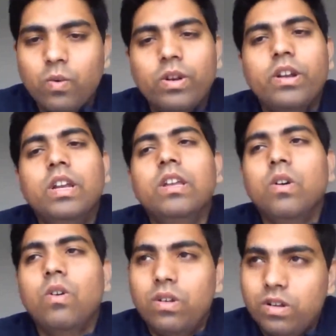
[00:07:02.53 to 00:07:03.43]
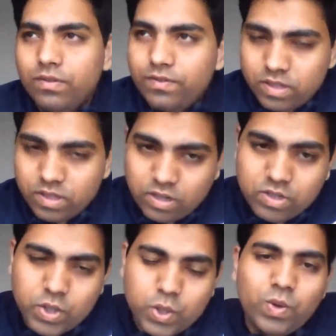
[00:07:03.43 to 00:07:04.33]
quantity or a physical